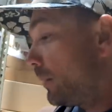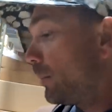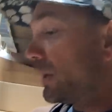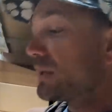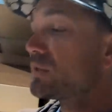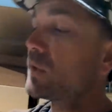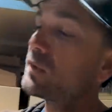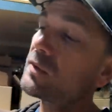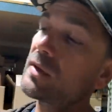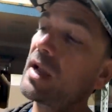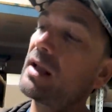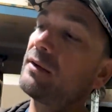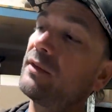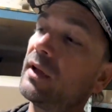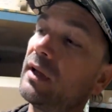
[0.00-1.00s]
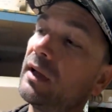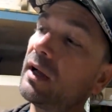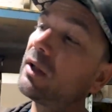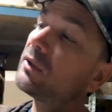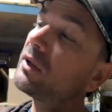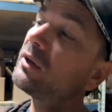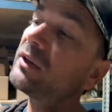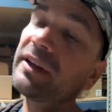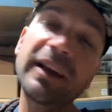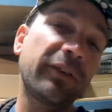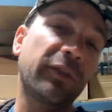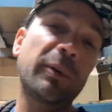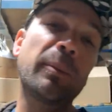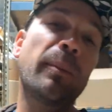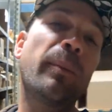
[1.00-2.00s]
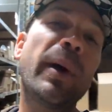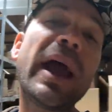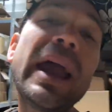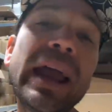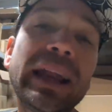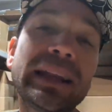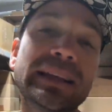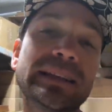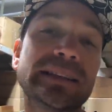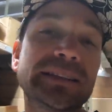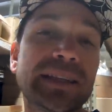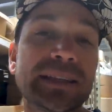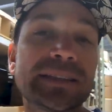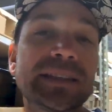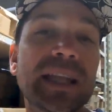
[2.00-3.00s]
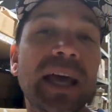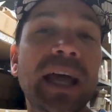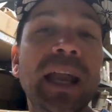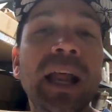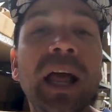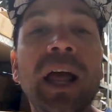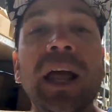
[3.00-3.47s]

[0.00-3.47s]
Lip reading: But it's also kind of a little different bait, in the sense that